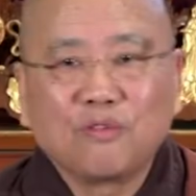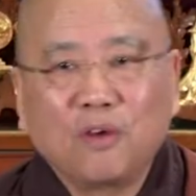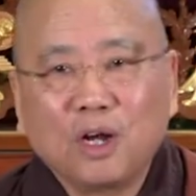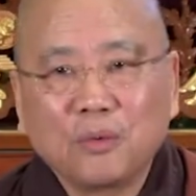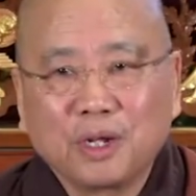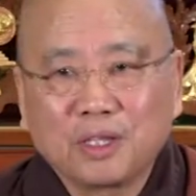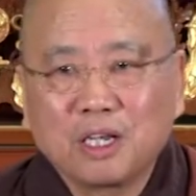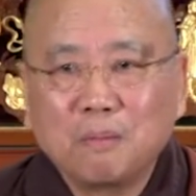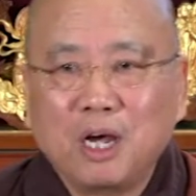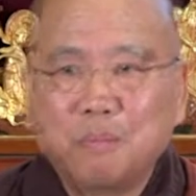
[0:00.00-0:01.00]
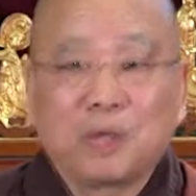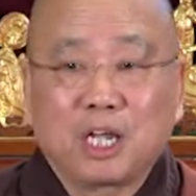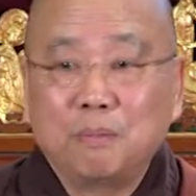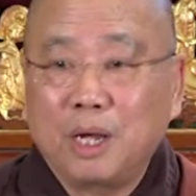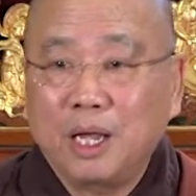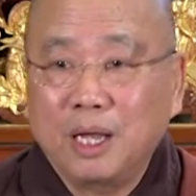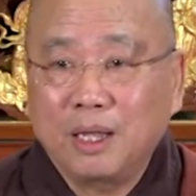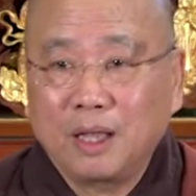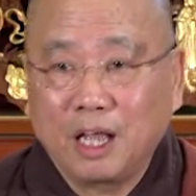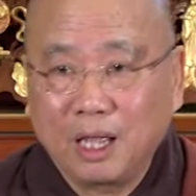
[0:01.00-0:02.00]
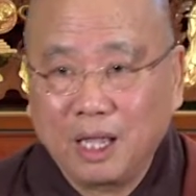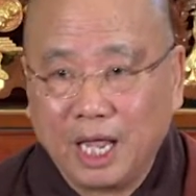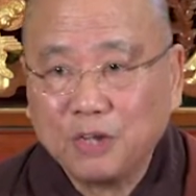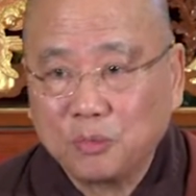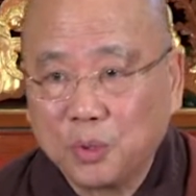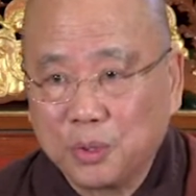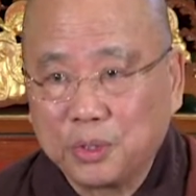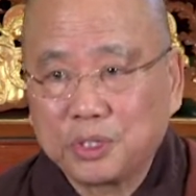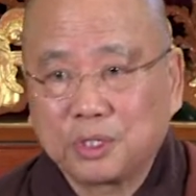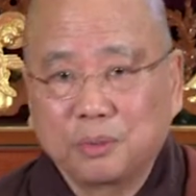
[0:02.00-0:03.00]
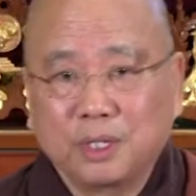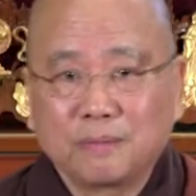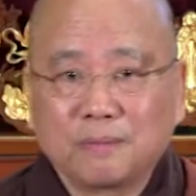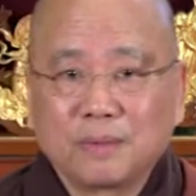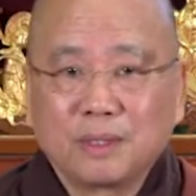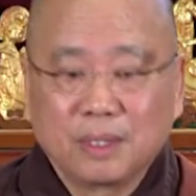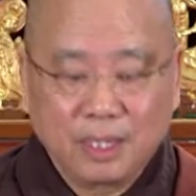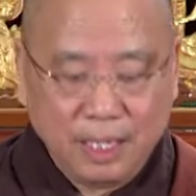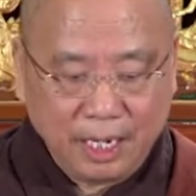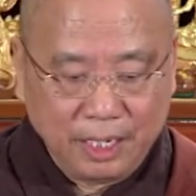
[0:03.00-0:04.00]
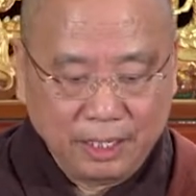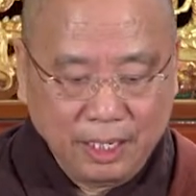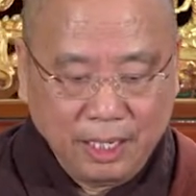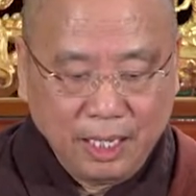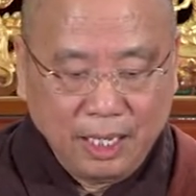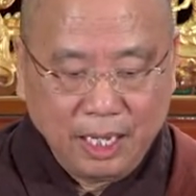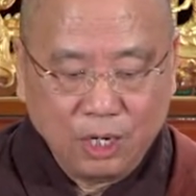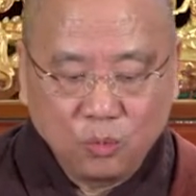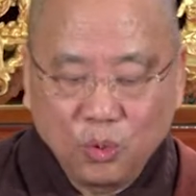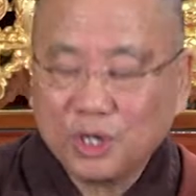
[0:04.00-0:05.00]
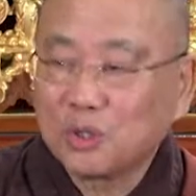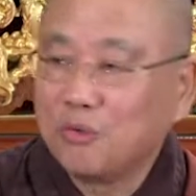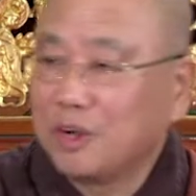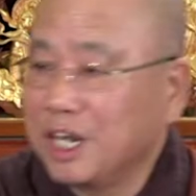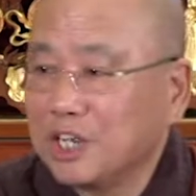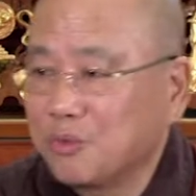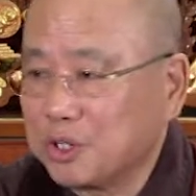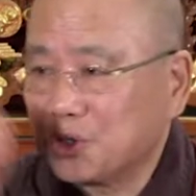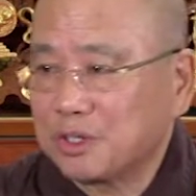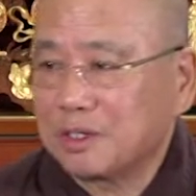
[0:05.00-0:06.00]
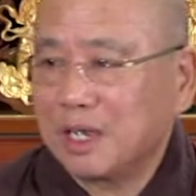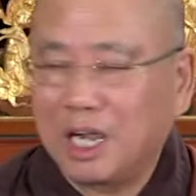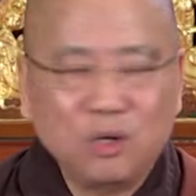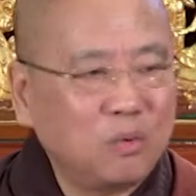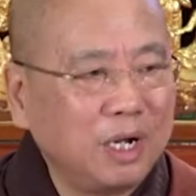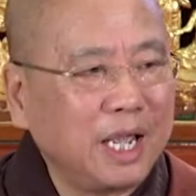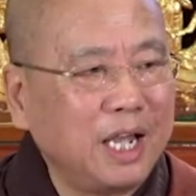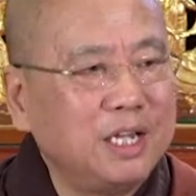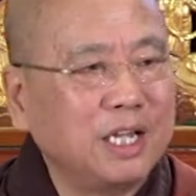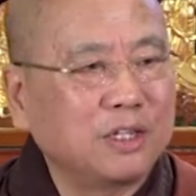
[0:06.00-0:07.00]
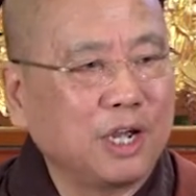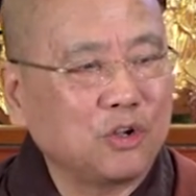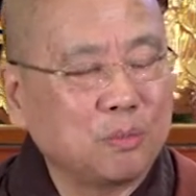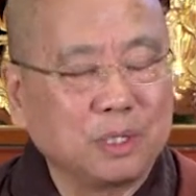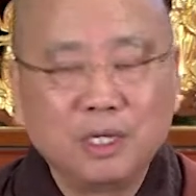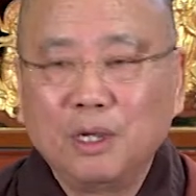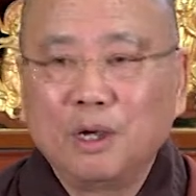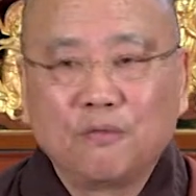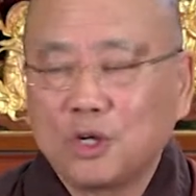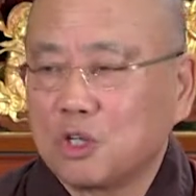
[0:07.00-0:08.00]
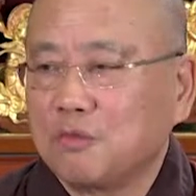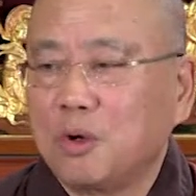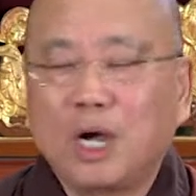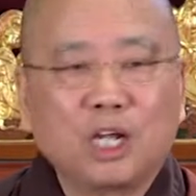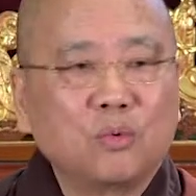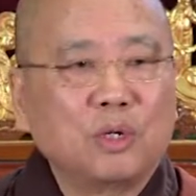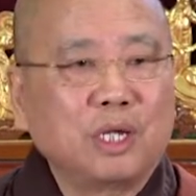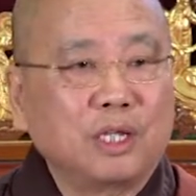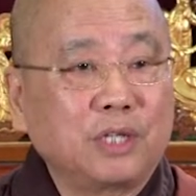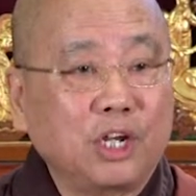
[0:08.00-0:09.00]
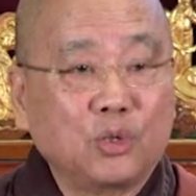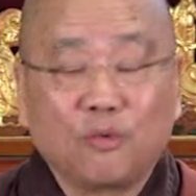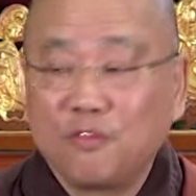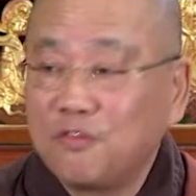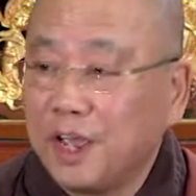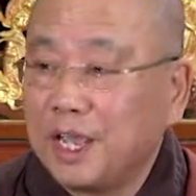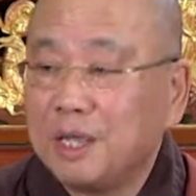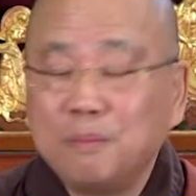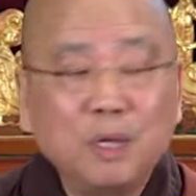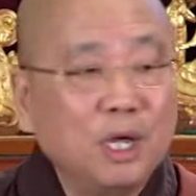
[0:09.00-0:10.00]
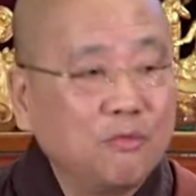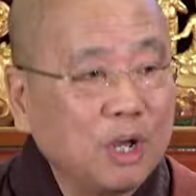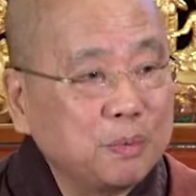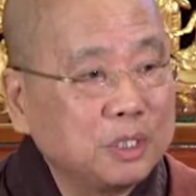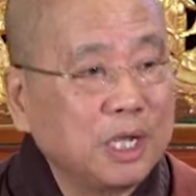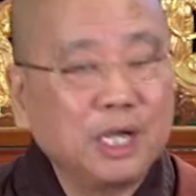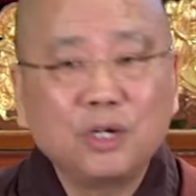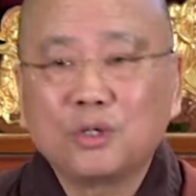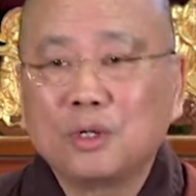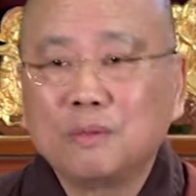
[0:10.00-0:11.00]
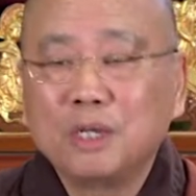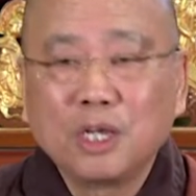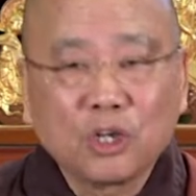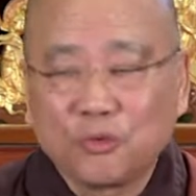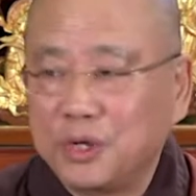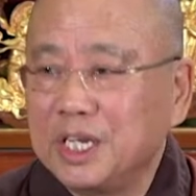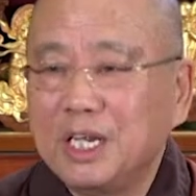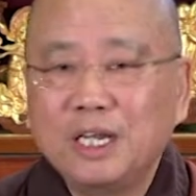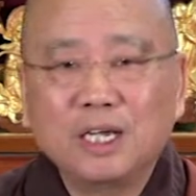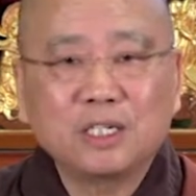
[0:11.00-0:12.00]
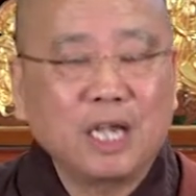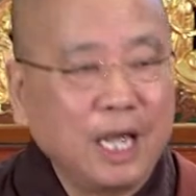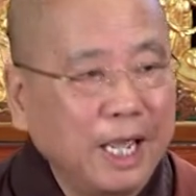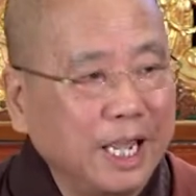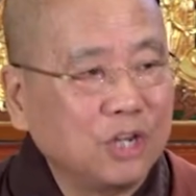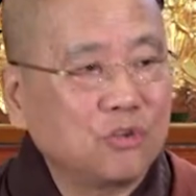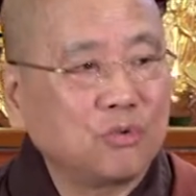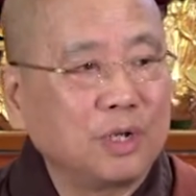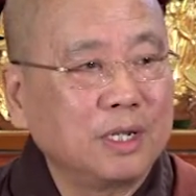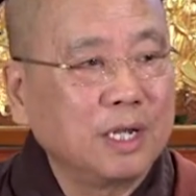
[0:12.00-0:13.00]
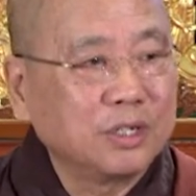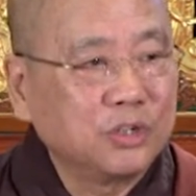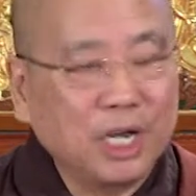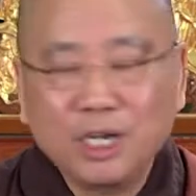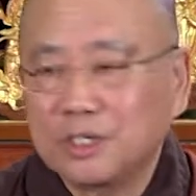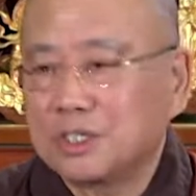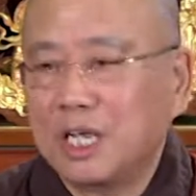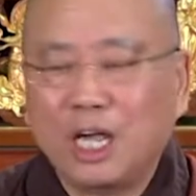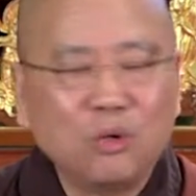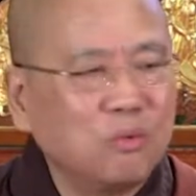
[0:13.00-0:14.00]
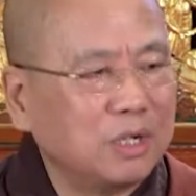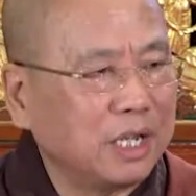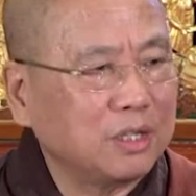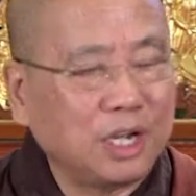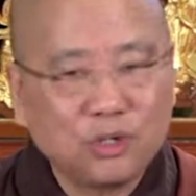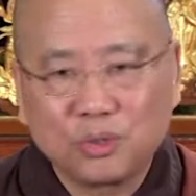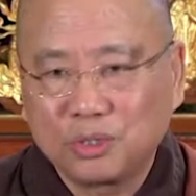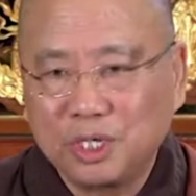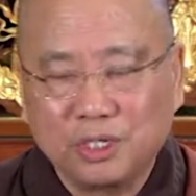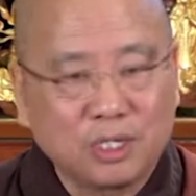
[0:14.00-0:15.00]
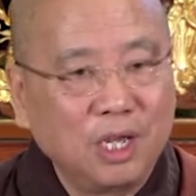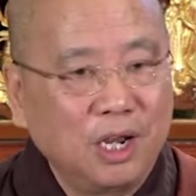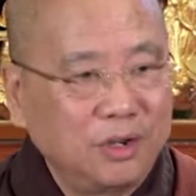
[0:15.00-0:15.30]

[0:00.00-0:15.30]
to following? Then the mind become adverse to it and work to relinquish it. I don't want any attachment. First of all, I don't want to attach to fame, reputation, greediness, hatred, jealousy. I don't want to attach to this.